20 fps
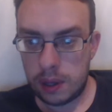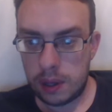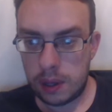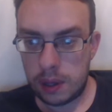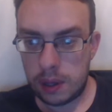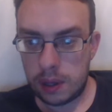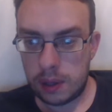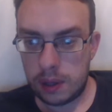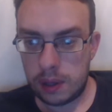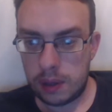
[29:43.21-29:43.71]

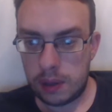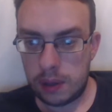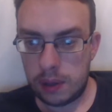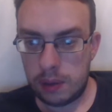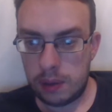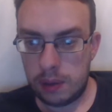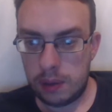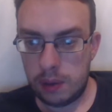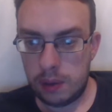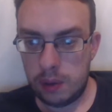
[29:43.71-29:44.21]
Did do,
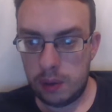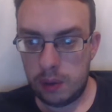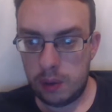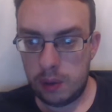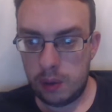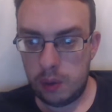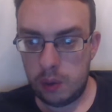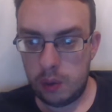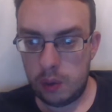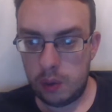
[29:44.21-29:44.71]

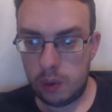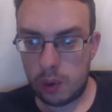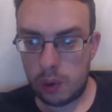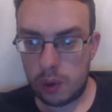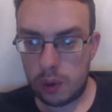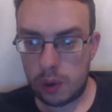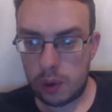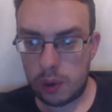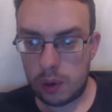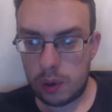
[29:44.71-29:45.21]
do
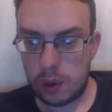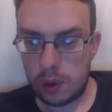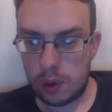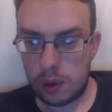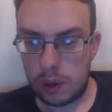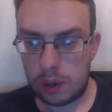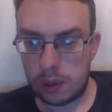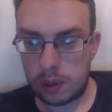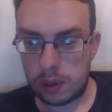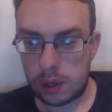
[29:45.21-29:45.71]
I'm
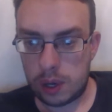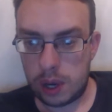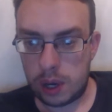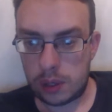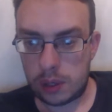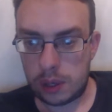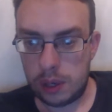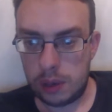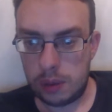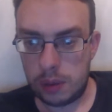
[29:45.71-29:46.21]
just catching
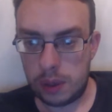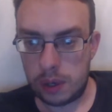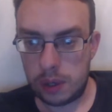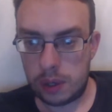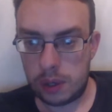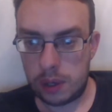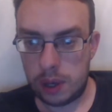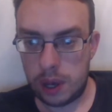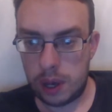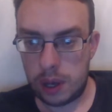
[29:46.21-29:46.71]
up on the
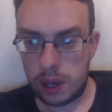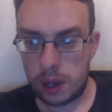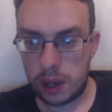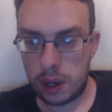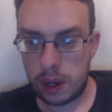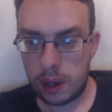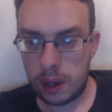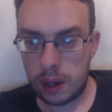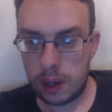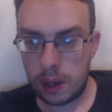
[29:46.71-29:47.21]
chat.
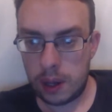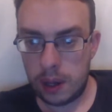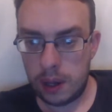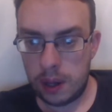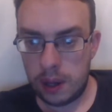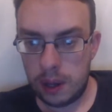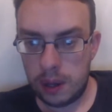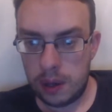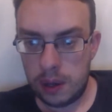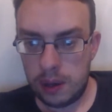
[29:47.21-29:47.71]

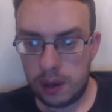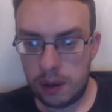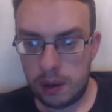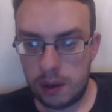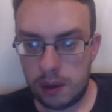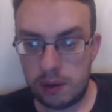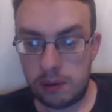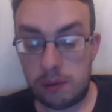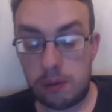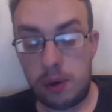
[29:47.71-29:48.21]

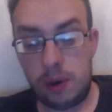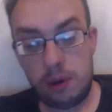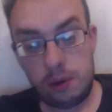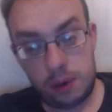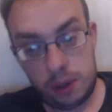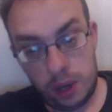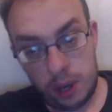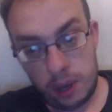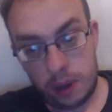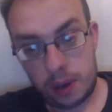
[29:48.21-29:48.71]

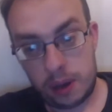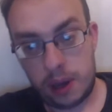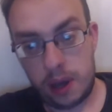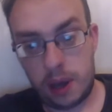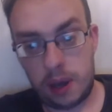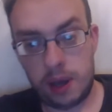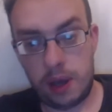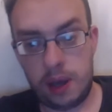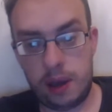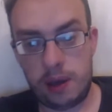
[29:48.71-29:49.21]
Wheelchair, get
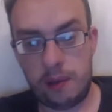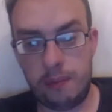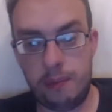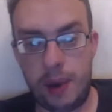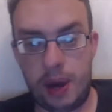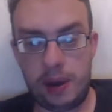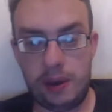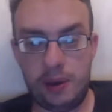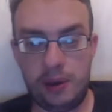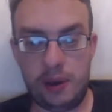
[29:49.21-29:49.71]
that.
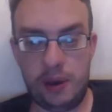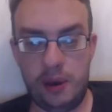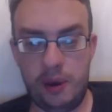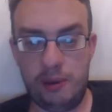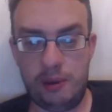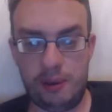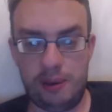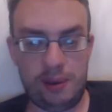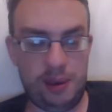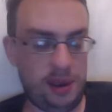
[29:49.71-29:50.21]
Mandrew,
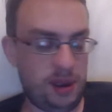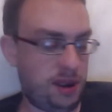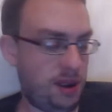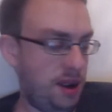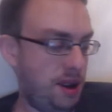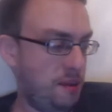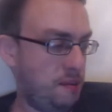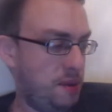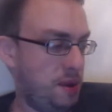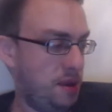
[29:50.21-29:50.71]
you can't
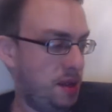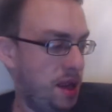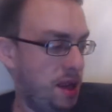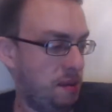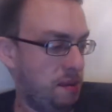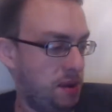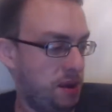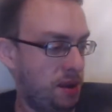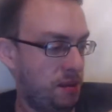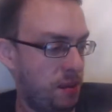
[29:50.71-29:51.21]
be naming
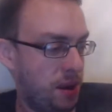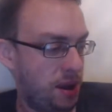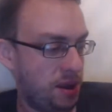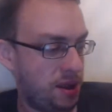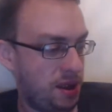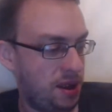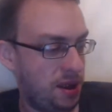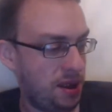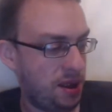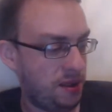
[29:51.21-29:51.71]
your mannequin
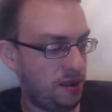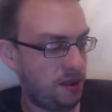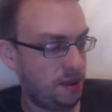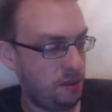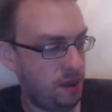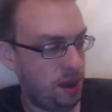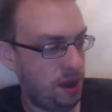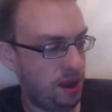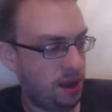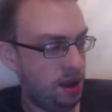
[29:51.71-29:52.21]
after
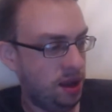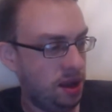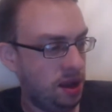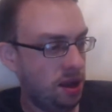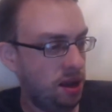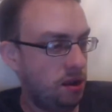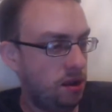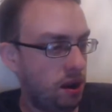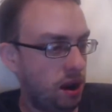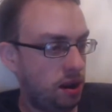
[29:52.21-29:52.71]
me.
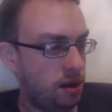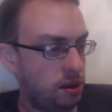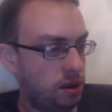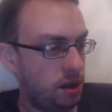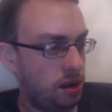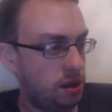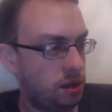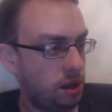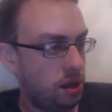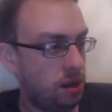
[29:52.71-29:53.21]
Right, so
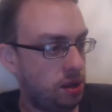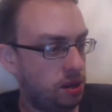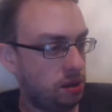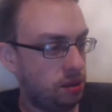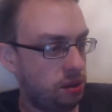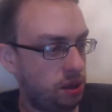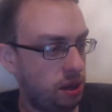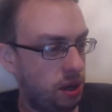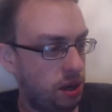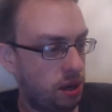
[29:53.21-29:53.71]
these diesel
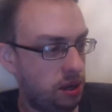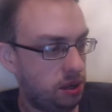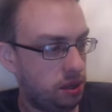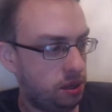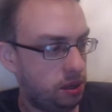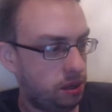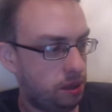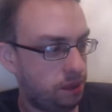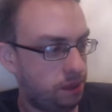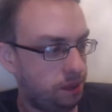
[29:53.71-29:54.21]

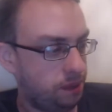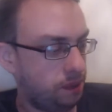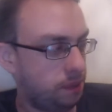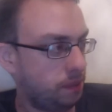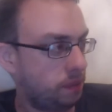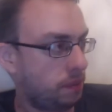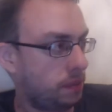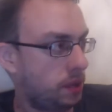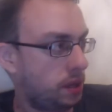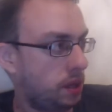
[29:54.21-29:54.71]
jeans,
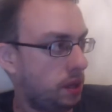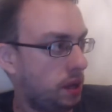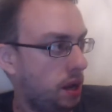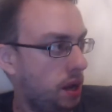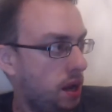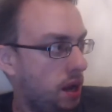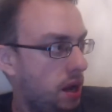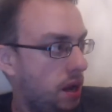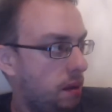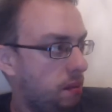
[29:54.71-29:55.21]

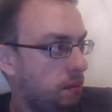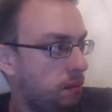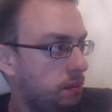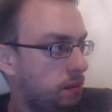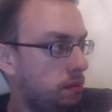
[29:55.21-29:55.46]
um,